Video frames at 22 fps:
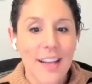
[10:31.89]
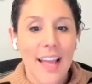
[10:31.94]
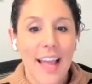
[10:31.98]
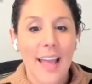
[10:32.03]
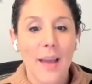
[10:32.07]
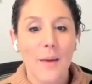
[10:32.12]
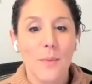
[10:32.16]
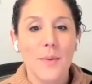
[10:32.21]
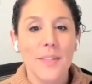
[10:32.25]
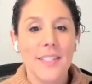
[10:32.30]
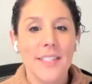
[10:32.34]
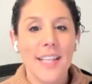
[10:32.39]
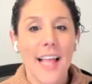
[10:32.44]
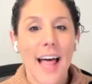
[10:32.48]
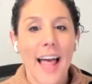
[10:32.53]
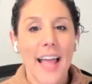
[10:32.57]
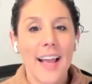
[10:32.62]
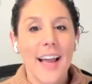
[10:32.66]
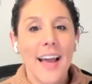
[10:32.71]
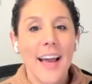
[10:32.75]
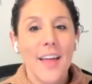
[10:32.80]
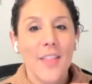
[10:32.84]
It was
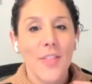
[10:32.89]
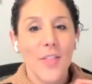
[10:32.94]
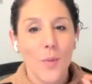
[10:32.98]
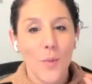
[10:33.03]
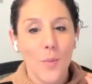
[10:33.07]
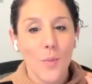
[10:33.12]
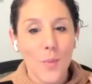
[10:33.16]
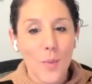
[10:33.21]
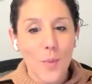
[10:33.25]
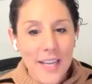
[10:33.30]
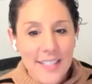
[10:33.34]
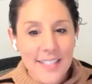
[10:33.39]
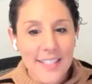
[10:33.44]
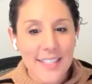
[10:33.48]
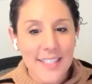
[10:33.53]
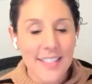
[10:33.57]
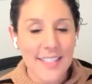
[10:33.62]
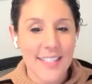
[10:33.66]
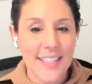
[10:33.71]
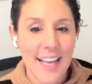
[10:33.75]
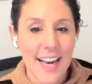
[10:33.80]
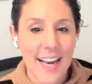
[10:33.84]
like the
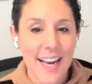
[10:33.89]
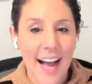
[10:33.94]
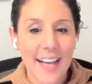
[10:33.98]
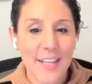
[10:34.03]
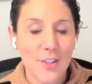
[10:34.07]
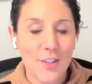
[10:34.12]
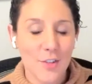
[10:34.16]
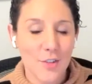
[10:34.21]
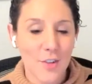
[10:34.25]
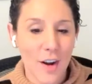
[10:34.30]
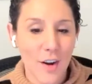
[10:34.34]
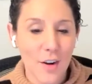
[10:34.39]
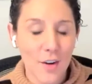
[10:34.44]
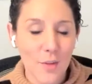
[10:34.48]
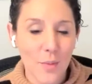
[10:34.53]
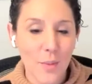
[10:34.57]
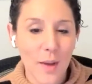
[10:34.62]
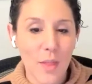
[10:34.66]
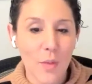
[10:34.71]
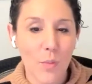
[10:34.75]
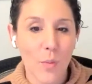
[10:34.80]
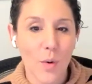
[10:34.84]
risks that I struggled
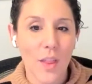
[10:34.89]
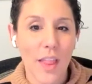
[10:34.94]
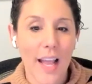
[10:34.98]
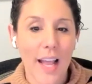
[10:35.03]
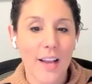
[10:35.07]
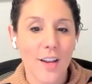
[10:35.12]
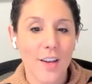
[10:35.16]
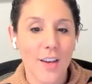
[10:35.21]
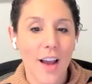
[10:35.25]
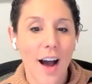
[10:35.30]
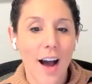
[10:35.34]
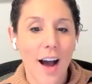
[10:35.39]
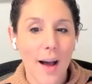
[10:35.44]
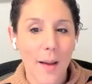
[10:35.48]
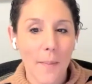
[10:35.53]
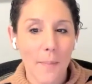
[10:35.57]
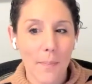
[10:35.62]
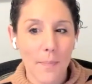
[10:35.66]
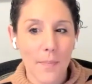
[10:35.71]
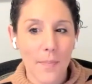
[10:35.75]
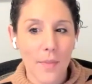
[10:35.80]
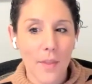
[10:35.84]
with were like
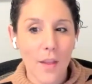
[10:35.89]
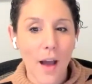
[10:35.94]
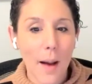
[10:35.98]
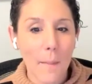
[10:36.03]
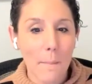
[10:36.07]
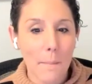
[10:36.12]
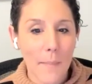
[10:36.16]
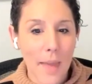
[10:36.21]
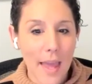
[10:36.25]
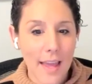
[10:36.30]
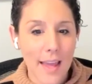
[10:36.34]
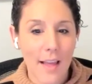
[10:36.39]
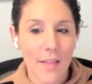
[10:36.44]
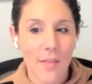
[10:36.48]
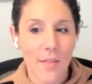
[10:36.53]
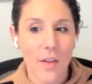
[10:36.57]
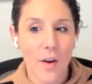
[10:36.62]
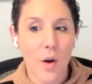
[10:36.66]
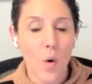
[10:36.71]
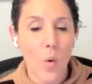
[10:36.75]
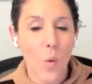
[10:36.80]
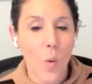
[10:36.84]
not, not making
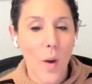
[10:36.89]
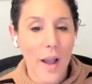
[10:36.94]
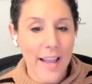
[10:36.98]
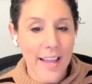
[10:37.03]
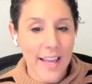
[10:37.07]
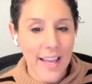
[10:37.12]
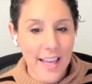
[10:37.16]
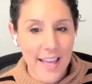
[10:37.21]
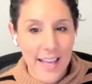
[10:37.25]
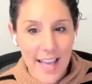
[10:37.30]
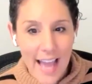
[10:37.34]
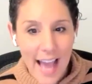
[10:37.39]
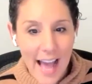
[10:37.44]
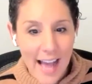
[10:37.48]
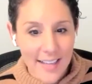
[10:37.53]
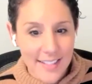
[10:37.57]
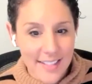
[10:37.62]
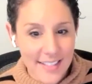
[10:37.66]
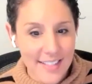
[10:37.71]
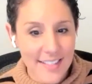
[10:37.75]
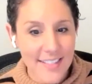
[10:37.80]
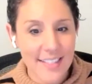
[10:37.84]
the quick
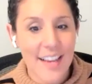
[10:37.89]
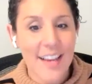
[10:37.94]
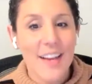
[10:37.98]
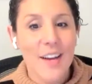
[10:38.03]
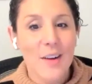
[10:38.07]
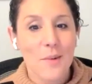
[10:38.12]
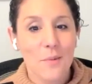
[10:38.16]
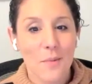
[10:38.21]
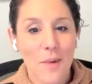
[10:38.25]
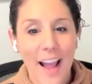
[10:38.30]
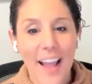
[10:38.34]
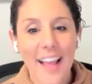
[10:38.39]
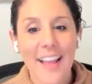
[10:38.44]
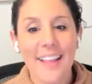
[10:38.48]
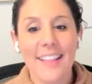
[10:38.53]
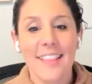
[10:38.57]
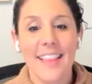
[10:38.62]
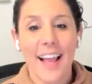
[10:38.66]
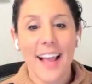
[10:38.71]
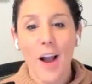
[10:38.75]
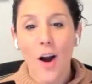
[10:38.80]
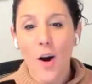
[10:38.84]
yes, right?
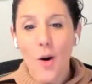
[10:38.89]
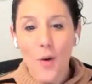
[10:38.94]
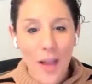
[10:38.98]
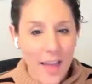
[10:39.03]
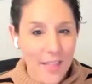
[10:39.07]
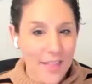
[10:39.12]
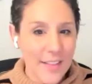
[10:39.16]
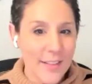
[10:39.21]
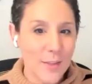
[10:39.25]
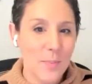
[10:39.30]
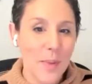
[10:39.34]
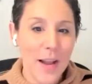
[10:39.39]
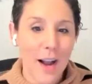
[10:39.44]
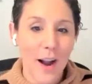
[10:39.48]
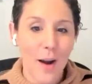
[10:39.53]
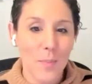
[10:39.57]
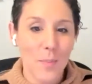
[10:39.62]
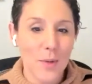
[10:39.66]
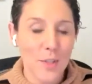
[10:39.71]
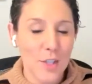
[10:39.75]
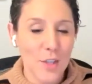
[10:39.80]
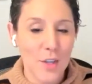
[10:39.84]
Like, okay, this big
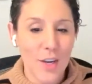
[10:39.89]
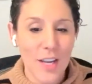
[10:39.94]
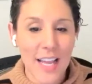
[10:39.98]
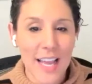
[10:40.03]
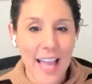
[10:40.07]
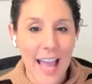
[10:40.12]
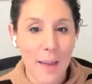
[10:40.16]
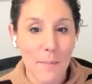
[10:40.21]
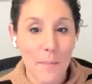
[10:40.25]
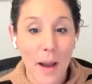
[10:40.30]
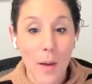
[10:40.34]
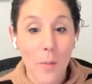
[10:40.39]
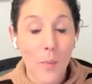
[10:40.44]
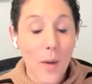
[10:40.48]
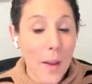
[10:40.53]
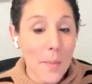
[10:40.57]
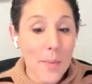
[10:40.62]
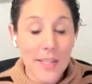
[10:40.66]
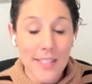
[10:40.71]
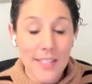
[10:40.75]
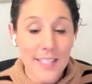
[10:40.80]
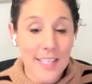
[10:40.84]
opportunity came my way,
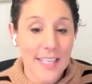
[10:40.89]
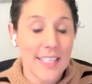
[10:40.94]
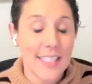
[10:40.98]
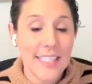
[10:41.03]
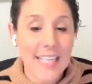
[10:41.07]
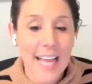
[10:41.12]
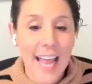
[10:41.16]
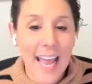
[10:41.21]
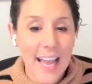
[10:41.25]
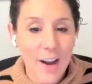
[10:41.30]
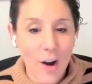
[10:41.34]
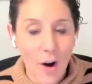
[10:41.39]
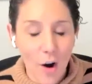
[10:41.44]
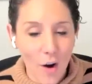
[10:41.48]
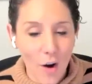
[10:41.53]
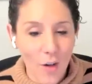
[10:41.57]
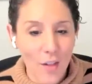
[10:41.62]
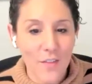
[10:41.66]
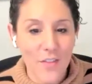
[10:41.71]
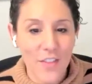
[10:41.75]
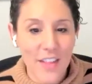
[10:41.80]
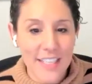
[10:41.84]
but it's going to take
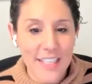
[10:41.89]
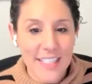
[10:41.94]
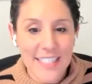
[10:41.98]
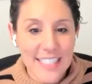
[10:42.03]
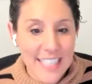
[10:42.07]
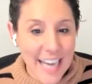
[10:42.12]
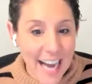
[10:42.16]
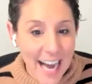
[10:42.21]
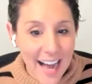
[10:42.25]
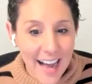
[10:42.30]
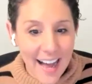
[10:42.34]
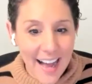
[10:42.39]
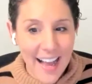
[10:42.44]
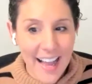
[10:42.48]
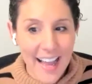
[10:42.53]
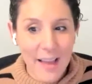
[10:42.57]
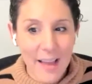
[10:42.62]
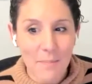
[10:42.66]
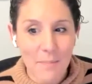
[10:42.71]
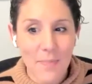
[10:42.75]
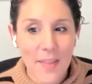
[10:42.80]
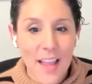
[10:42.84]
all of this
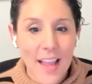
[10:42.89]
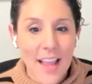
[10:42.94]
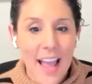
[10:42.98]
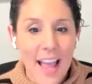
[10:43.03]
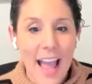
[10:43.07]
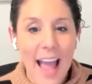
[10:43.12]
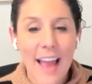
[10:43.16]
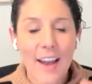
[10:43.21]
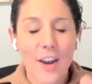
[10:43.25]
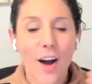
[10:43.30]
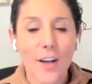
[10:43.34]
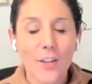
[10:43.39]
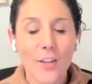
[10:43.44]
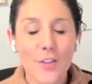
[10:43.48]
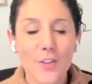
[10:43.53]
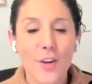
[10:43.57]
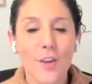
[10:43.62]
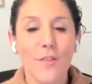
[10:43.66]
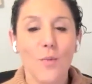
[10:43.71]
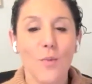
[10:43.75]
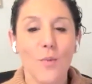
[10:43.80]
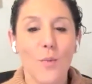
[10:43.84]
time, and not
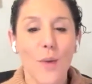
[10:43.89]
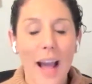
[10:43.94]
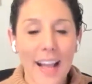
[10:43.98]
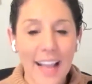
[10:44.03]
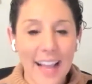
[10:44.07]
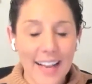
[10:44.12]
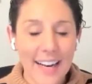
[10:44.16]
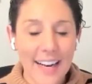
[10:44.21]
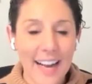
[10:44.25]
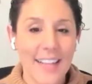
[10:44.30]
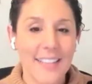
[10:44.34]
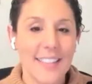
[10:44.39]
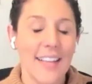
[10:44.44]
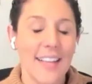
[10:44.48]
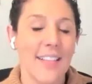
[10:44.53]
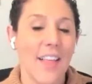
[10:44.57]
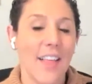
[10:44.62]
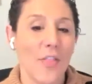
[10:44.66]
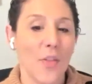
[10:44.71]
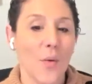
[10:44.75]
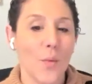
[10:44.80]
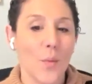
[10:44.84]
sort of recognizing
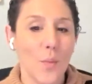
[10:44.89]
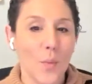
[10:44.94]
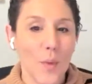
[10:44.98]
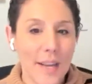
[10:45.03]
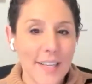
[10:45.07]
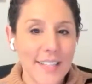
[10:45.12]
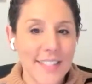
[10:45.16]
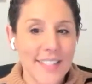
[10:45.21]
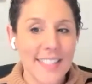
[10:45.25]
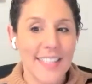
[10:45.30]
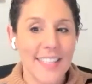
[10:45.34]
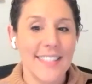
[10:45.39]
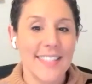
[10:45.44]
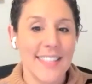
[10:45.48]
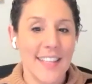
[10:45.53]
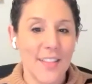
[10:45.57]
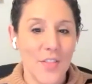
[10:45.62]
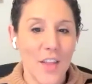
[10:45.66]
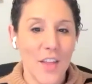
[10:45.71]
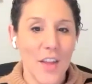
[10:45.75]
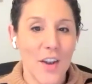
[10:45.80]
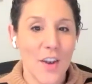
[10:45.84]
that the risk is
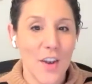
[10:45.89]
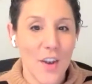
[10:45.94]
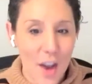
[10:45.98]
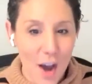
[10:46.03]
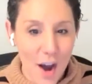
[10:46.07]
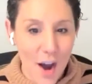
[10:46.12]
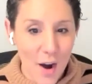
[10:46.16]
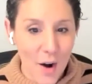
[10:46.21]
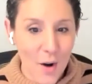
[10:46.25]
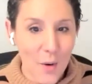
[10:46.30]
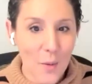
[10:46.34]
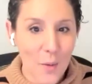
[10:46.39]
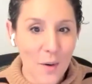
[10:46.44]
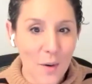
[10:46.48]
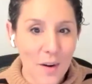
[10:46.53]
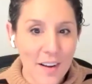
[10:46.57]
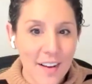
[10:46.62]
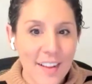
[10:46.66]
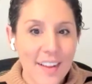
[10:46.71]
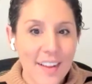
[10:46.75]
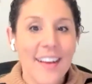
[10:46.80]
in the no.